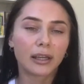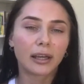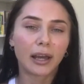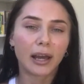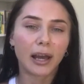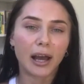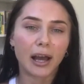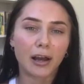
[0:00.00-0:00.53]

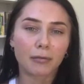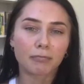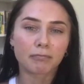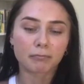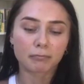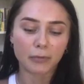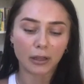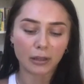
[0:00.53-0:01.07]

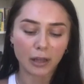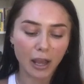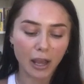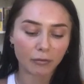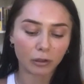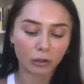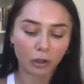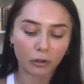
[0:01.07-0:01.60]
I have
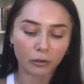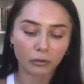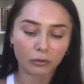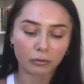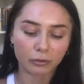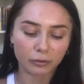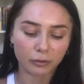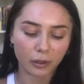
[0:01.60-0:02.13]
a lot of
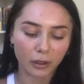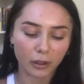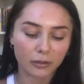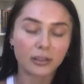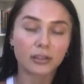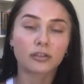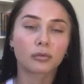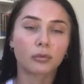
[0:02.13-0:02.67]

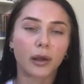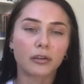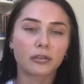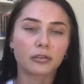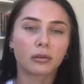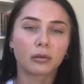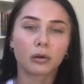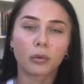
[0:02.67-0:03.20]

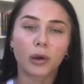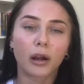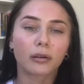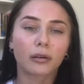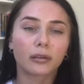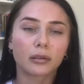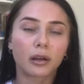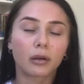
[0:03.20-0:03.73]

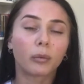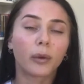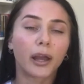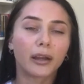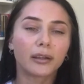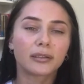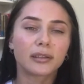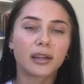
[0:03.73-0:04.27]
situational
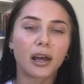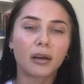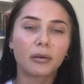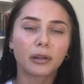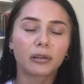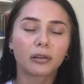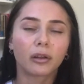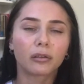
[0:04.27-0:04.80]
awareness now
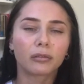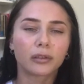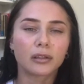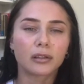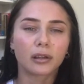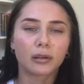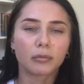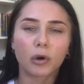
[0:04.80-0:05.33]
and a lot of
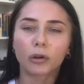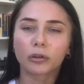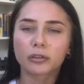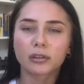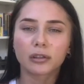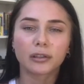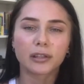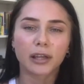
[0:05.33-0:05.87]

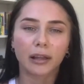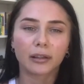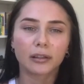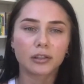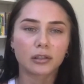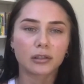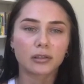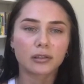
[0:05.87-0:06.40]
emotional
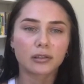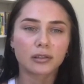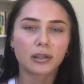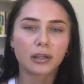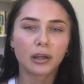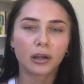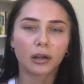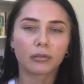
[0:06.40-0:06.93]
intelligence
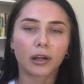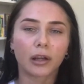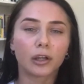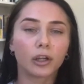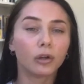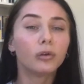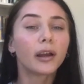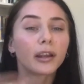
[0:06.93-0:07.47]
around
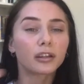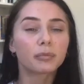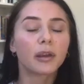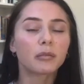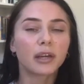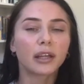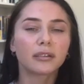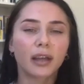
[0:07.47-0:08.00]
who I spend
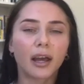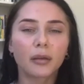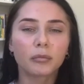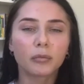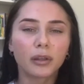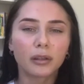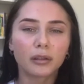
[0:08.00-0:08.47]
my time with.